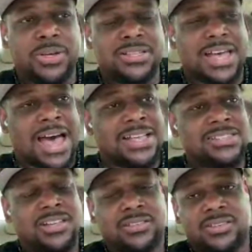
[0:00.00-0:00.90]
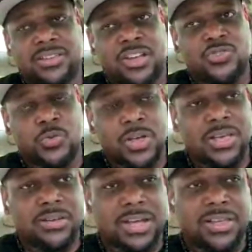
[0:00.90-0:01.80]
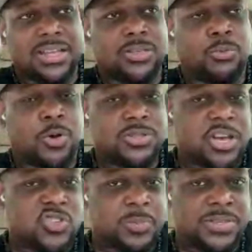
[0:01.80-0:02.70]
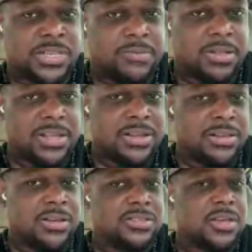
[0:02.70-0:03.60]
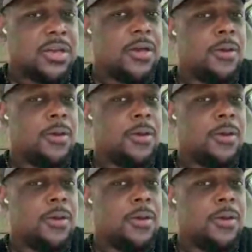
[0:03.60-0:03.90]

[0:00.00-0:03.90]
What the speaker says: because I just look at the schedule and I look at the road schedule specifically, and it looks